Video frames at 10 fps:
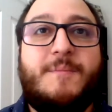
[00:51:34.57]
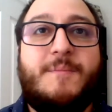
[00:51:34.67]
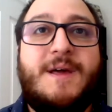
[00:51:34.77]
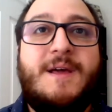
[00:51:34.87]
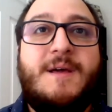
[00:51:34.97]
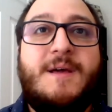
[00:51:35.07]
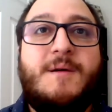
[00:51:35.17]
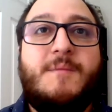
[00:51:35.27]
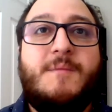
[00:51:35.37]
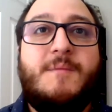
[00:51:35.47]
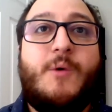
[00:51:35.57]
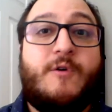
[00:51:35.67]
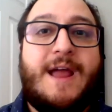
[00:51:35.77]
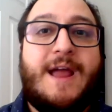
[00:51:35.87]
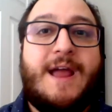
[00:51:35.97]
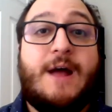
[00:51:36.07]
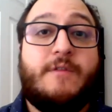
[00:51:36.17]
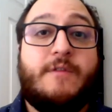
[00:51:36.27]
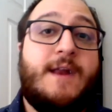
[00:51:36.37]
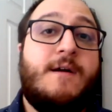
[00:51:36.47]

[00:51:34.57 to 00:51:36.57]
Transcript: I kind of want to figure it out sooner than later.